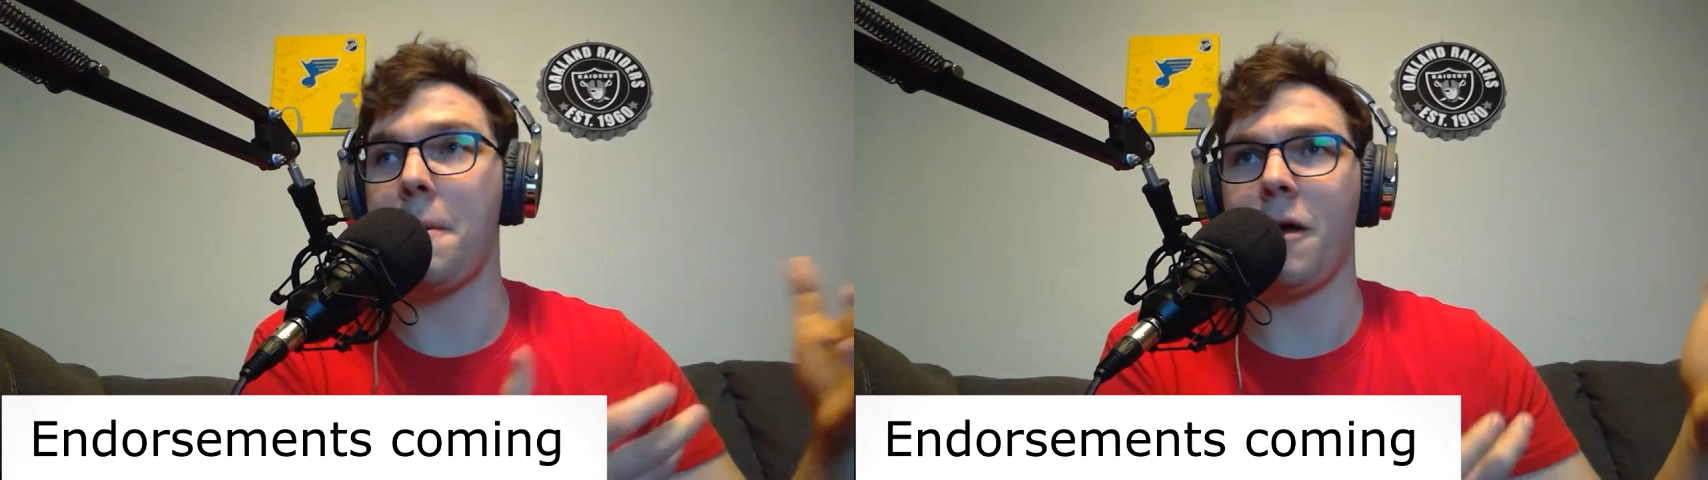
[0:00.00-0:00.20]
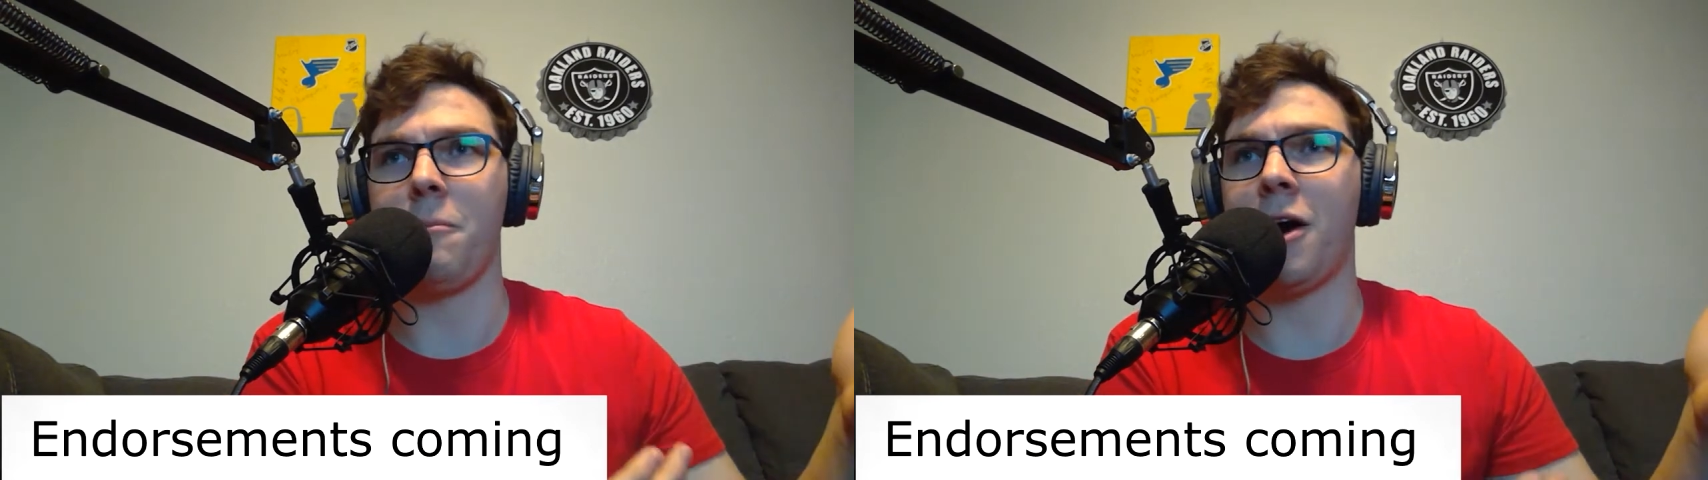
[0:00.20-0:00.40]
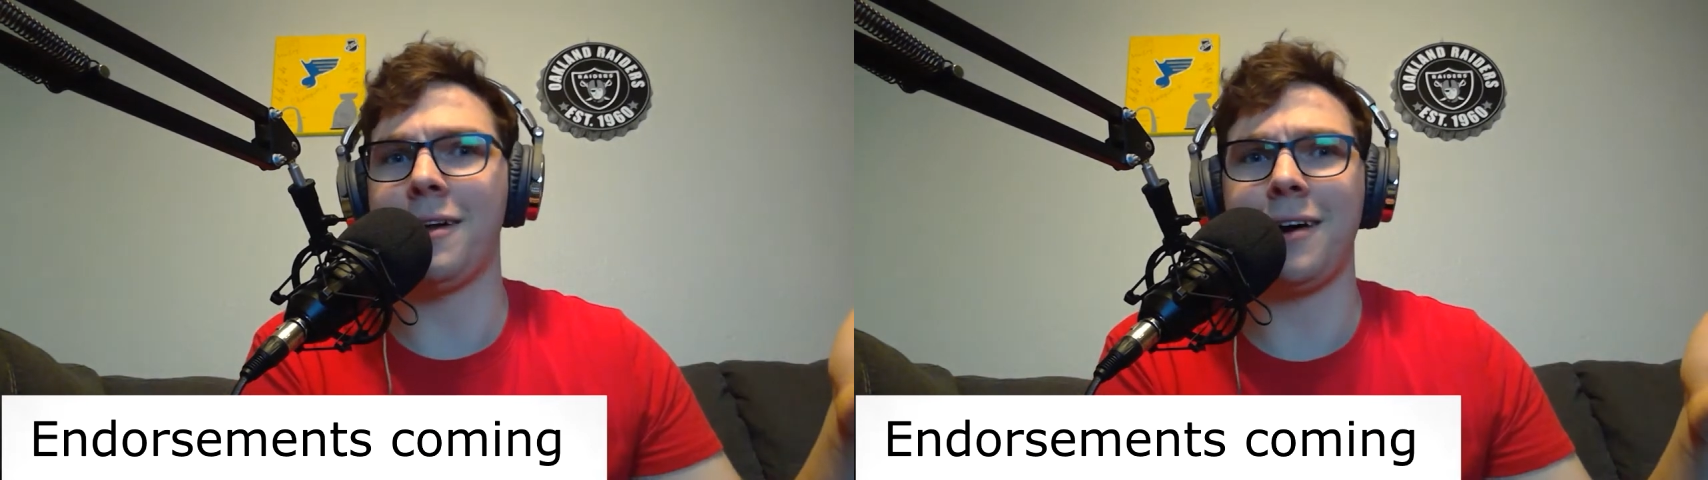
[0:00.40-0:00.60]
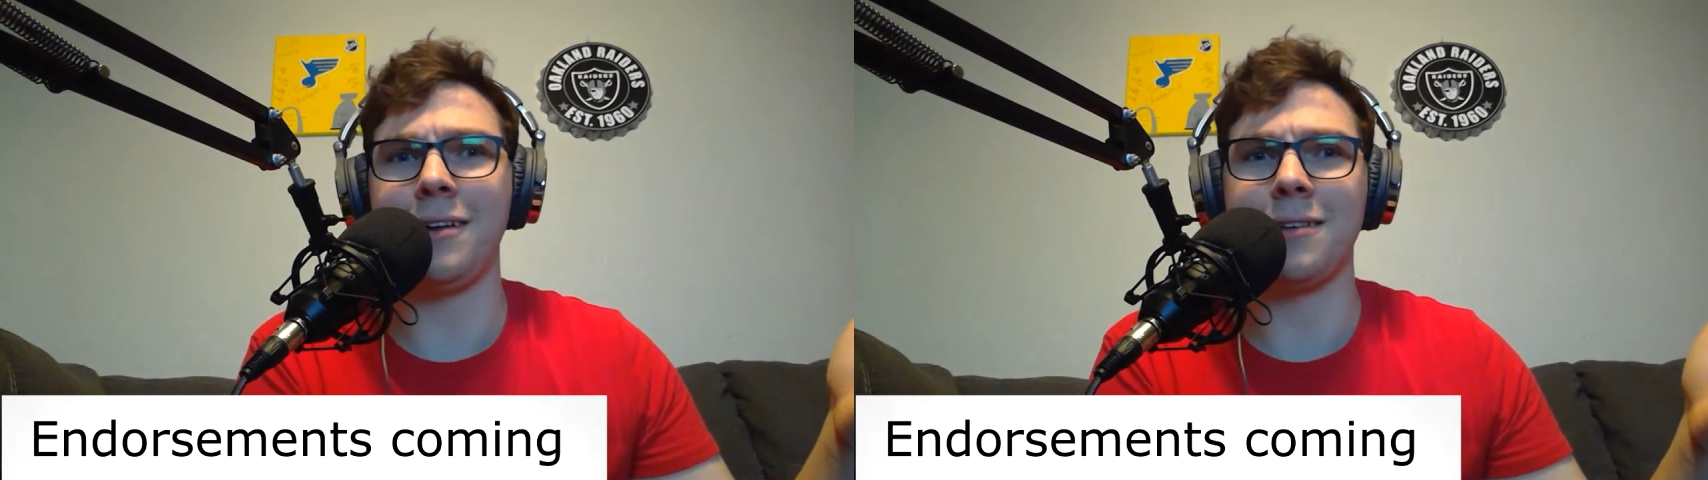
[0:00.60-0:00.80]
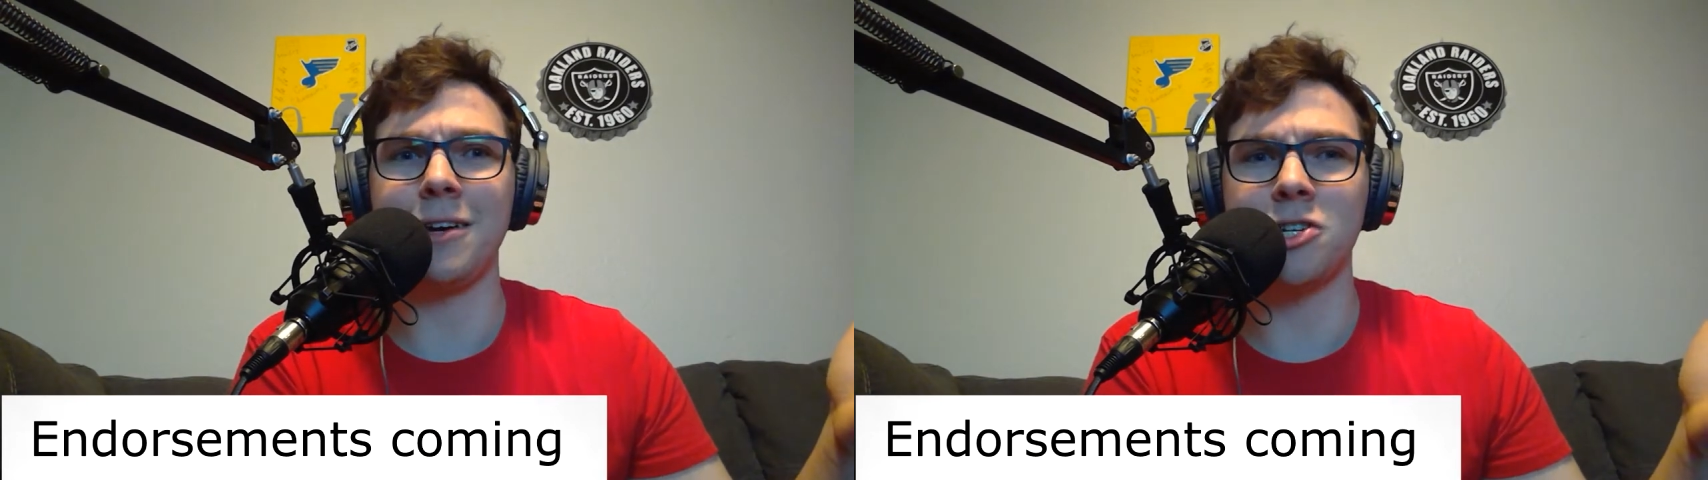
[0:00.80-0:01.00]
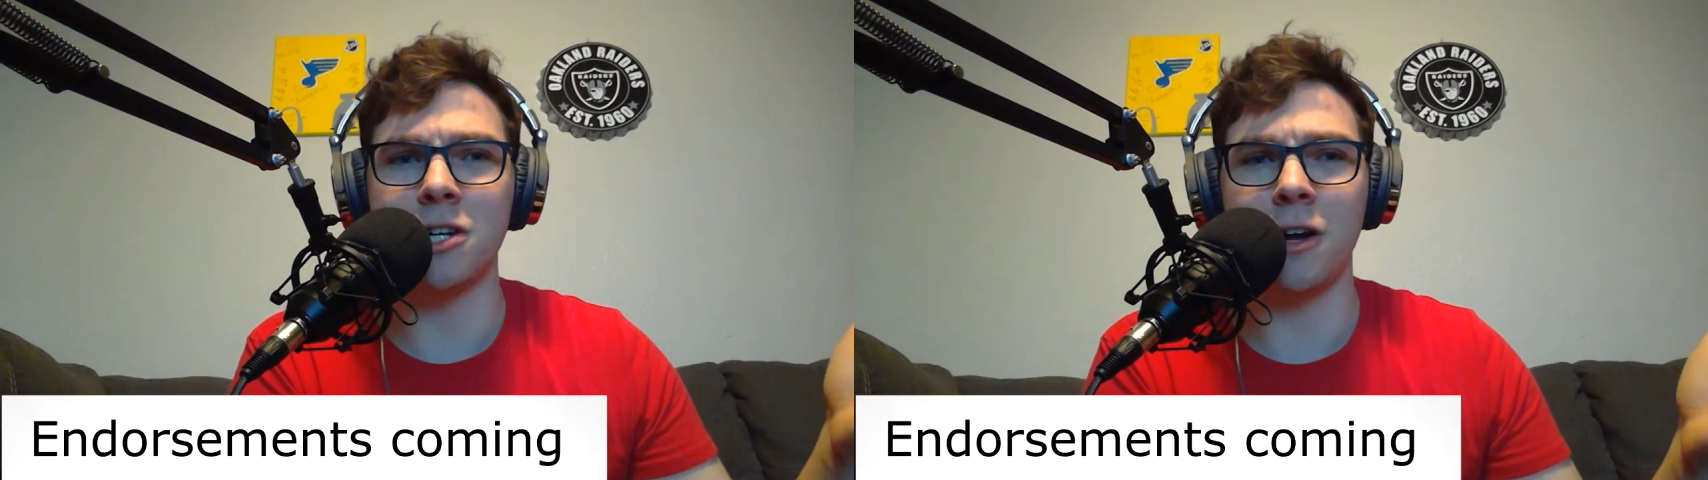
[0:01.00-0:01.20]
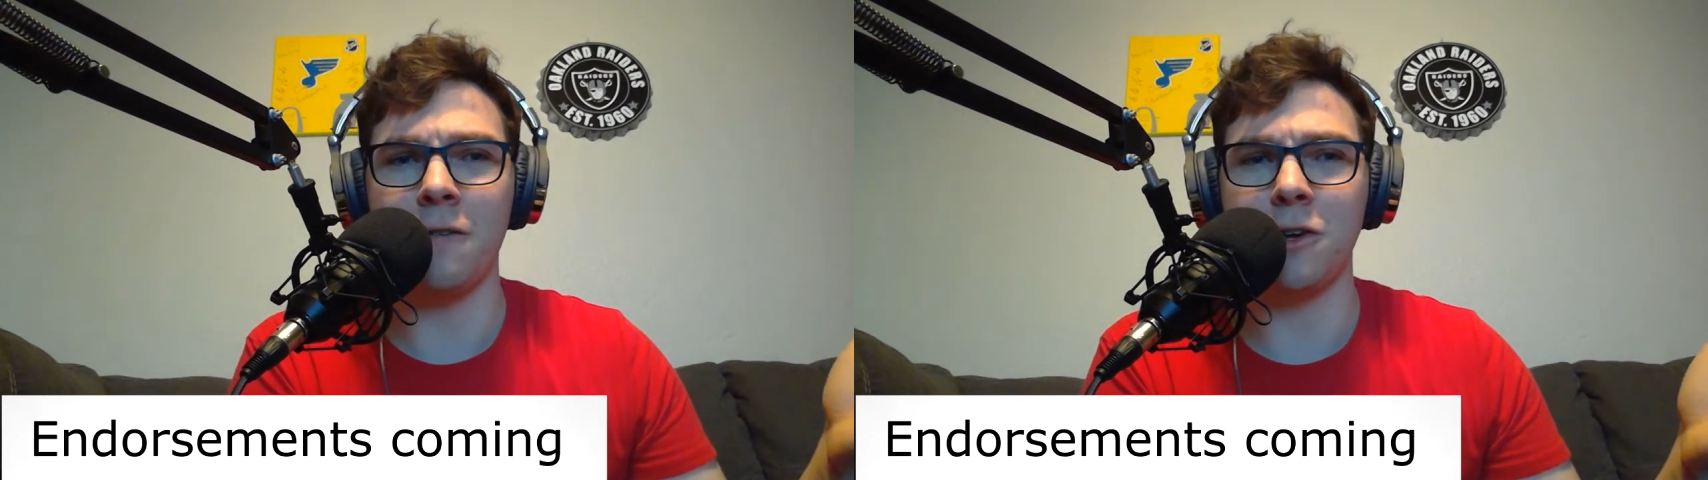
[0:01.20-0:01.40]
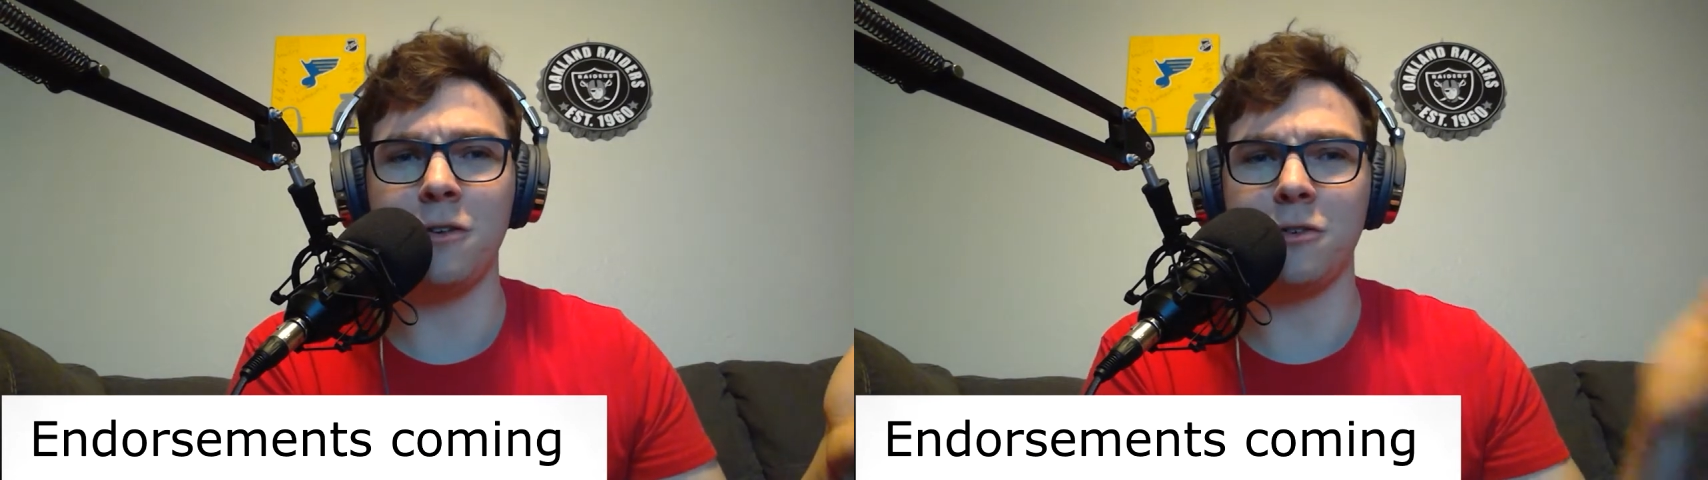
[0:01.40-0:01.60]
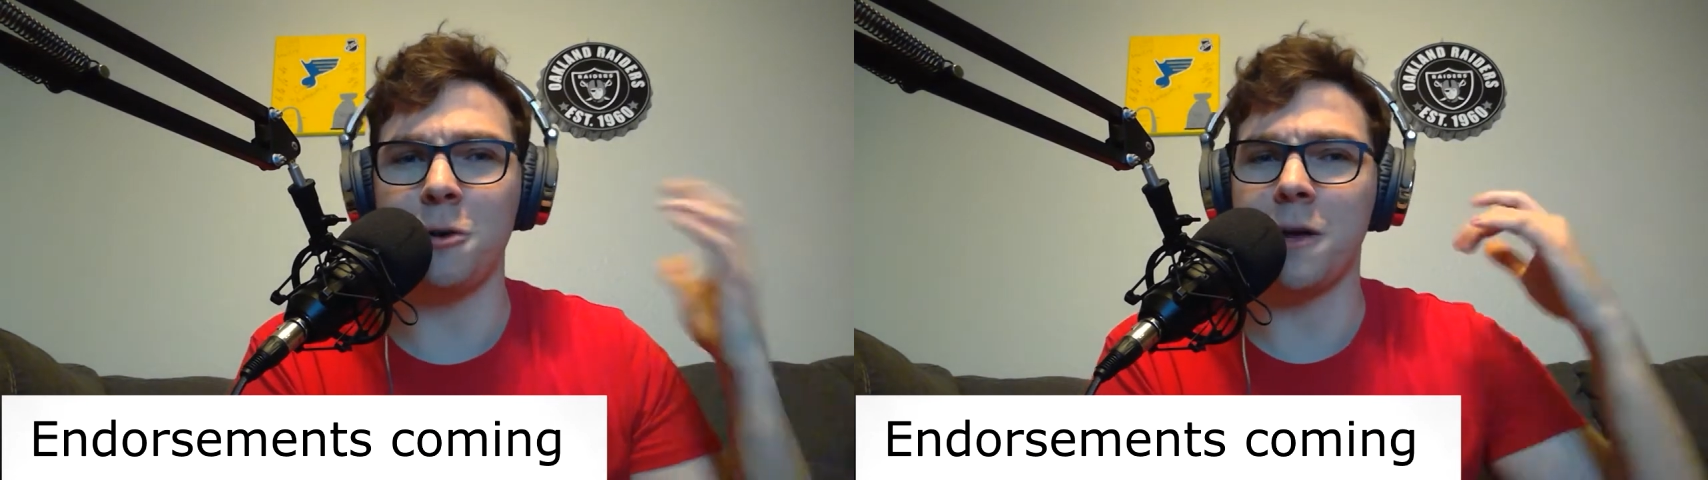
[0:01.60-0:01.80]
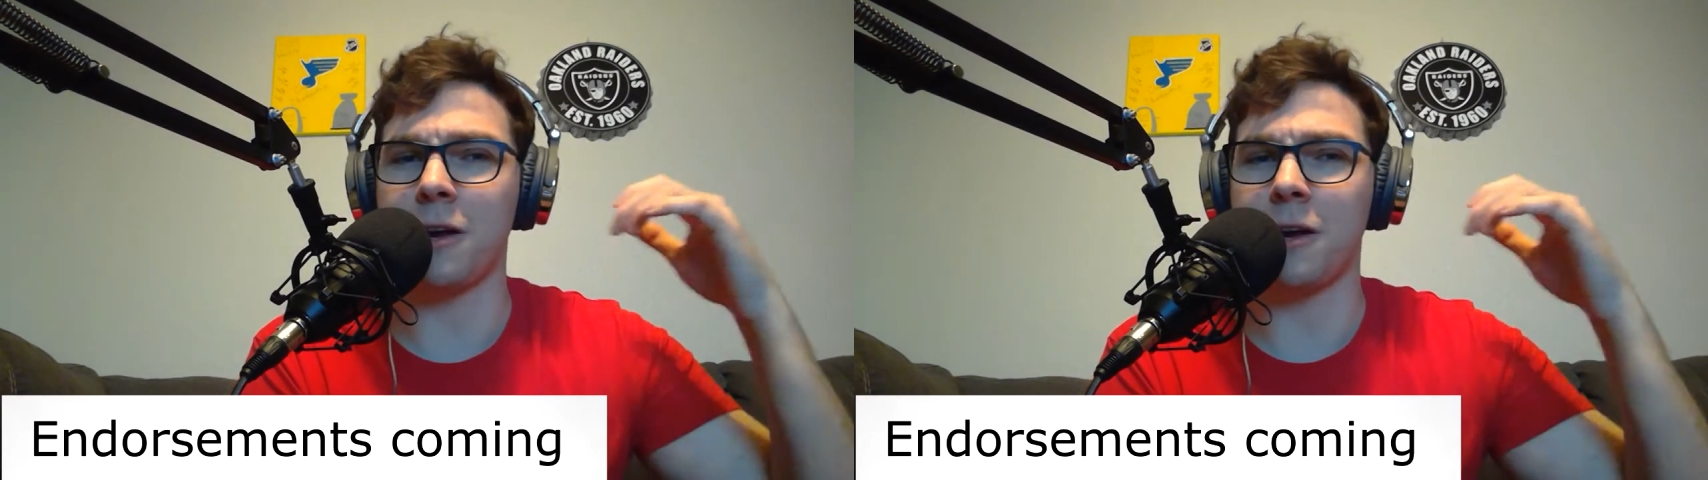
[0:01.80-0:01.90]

monetization off YouTube.